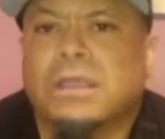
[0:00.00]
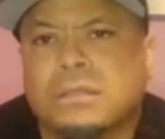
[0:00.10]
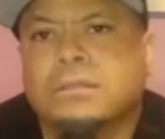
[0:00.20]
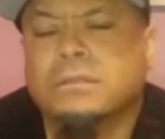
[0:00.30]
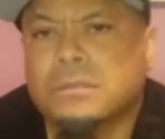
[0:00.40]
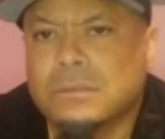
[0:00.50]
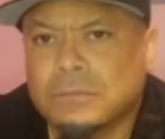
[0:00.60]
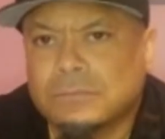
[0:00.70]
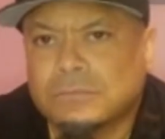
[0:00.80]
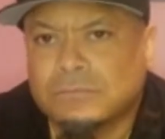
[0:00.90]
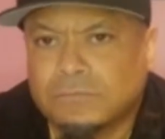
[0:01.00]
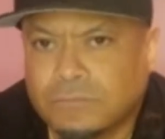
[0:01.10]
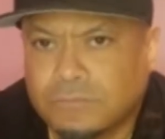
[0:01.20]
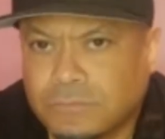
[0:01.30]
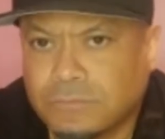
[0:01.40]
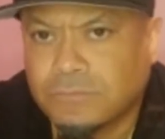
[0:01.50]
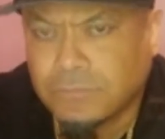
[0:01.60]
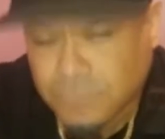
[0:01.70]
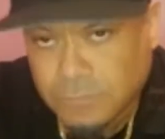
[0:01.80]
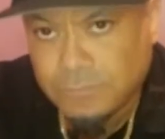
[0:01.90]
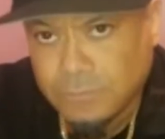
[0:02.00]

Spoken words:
I'm talking right now in your career.